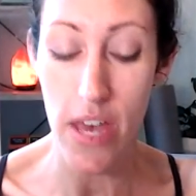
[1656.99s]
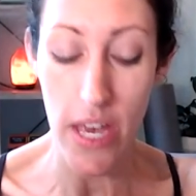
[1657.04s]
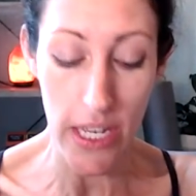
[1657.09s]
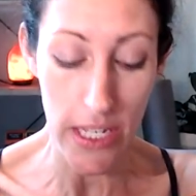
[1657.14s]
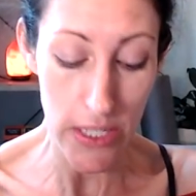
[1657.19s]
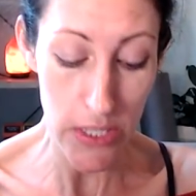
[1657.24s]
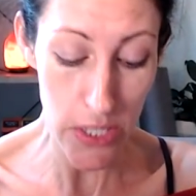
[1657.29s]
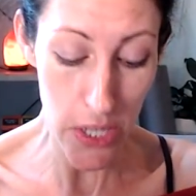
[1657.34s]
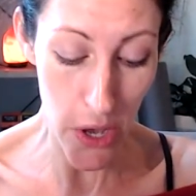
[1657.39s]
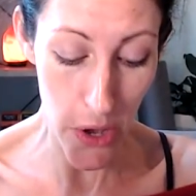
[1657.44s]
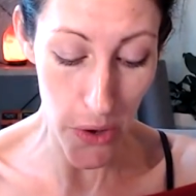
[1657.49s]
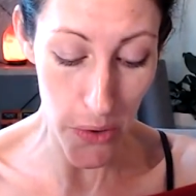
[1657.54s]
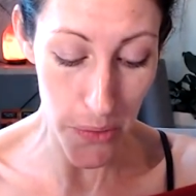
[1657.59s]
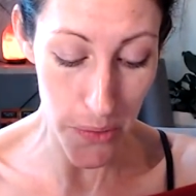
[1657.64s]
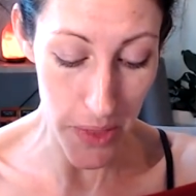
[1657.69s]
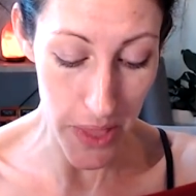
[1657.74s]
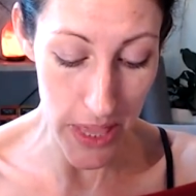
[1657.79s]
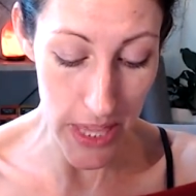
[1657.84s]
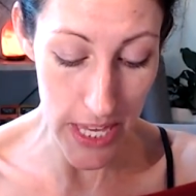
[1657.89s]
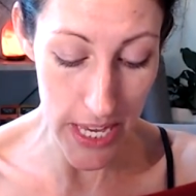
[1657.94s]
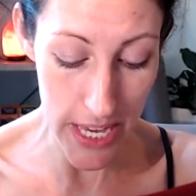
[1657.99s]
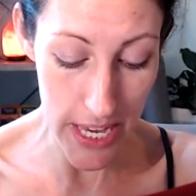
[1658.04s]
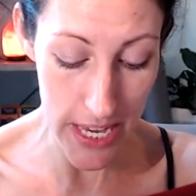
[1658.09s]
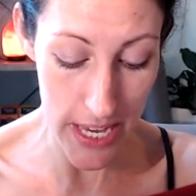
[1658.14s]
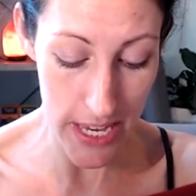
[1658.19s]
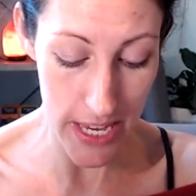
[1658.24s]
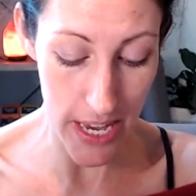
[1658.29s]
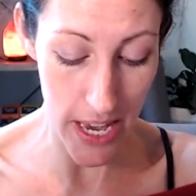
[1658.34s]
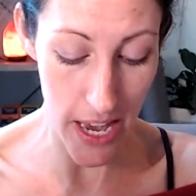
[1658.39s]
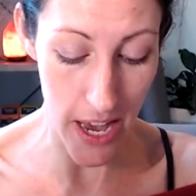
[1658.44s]
So
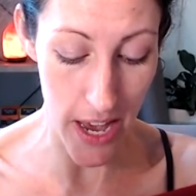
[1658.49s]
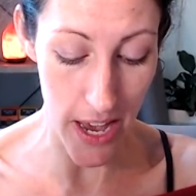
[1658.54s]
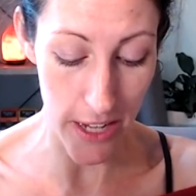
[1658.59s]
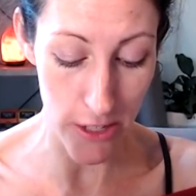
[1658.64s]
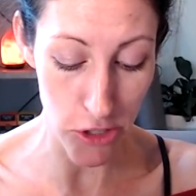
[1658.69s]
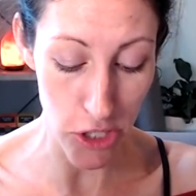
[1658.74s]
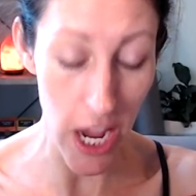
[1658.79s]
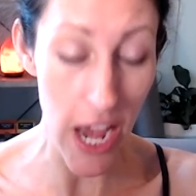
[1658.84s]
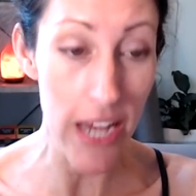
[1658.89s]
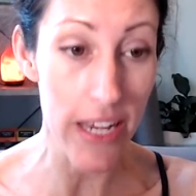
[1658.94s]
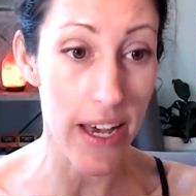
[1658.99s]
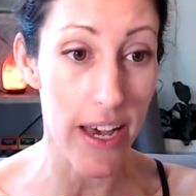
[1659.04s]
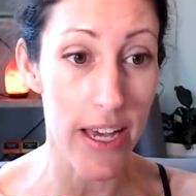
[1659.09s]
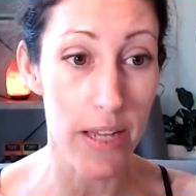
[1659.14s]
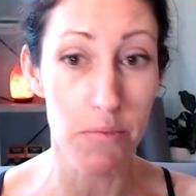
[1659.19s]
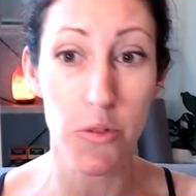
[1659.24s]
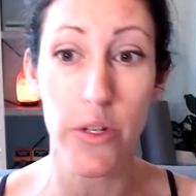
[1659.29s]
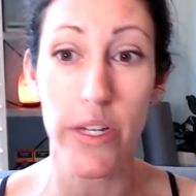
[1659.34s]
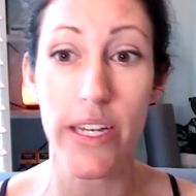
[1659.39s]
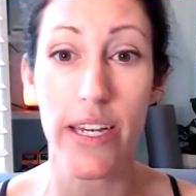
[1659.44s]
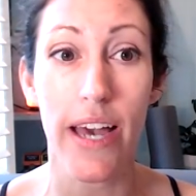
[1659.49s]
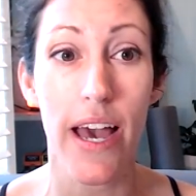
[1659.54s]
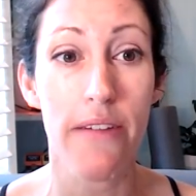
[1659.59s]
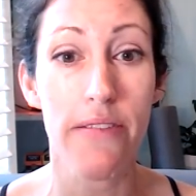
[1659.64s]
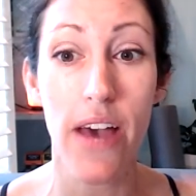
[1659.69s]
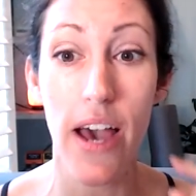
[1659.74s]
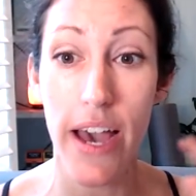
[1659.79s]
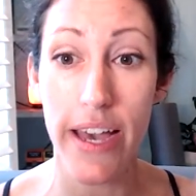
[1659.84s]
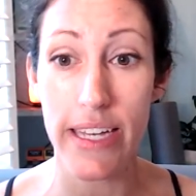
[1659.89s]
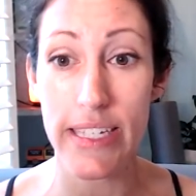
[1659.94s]
the uh, chaga and moringa have
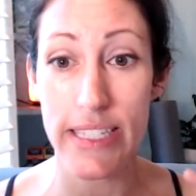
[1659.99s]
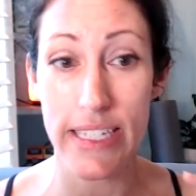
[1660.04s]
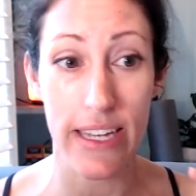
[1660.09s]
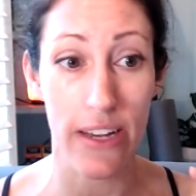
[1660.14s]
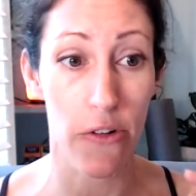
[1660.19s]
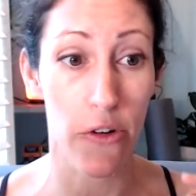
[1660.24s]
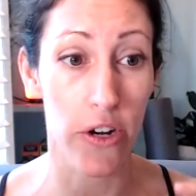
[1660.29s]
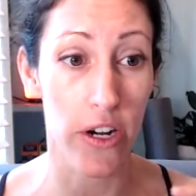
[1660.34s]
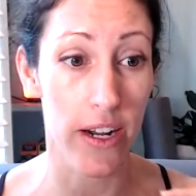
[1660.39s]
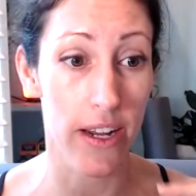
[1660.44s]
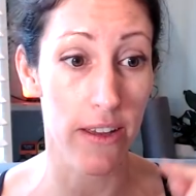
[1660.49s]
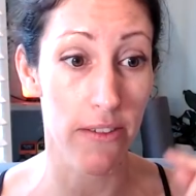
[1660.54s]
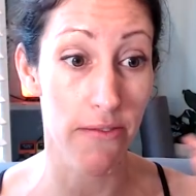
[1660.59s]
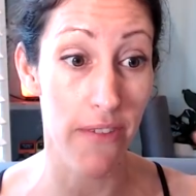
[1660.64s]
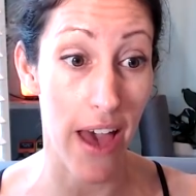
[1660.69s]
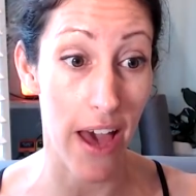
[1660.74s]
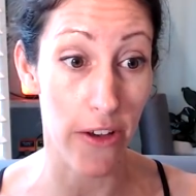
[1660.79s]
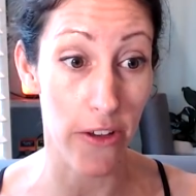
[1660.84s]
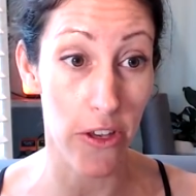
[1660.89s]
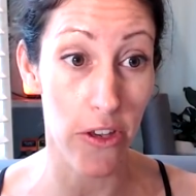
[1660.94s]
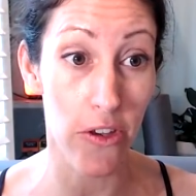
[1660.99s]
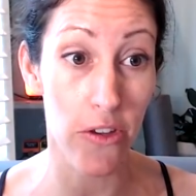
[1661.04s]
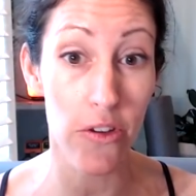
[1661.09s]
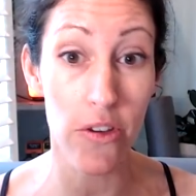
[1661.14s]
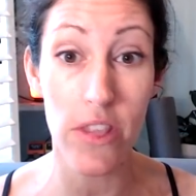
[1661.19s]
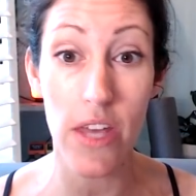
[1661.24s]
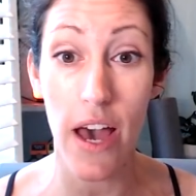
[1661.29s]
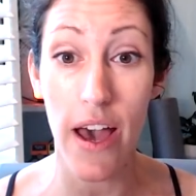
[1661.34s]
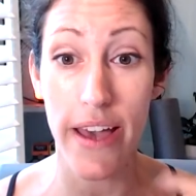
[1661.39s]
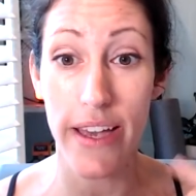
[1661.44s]
the highest ORAC value,
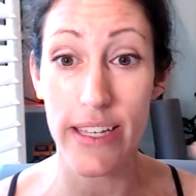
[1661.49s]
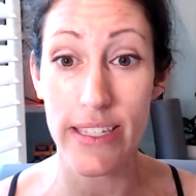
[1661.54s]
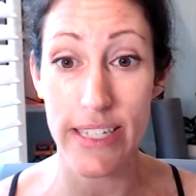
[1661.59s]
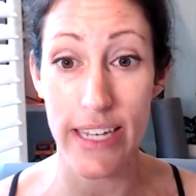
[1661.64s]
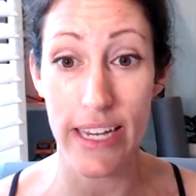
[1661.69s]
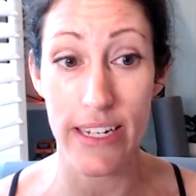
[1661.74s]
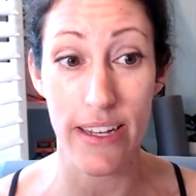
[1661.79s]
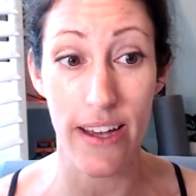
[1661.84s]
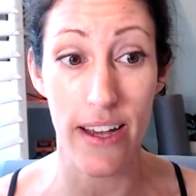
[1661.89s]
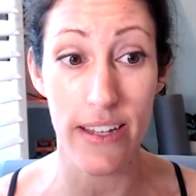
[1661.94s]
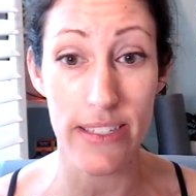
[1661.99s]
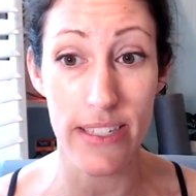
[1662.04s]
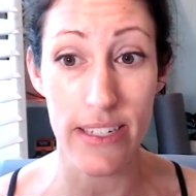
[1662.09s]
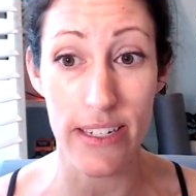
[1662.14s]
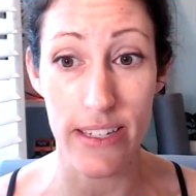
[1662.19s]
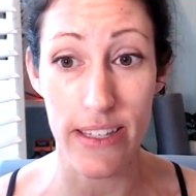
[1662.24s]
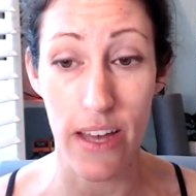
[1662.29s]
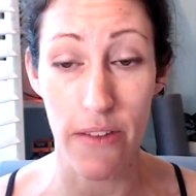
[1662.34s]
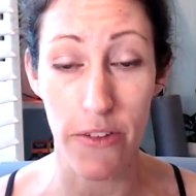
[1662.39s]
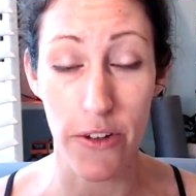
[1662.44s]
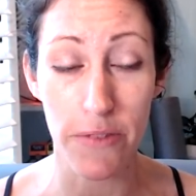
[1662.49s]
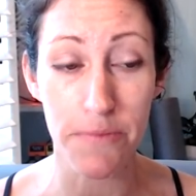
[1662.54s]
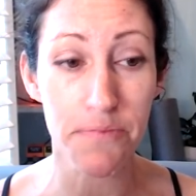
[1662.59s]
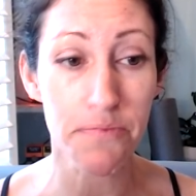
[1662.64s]
the highest antioxidant level,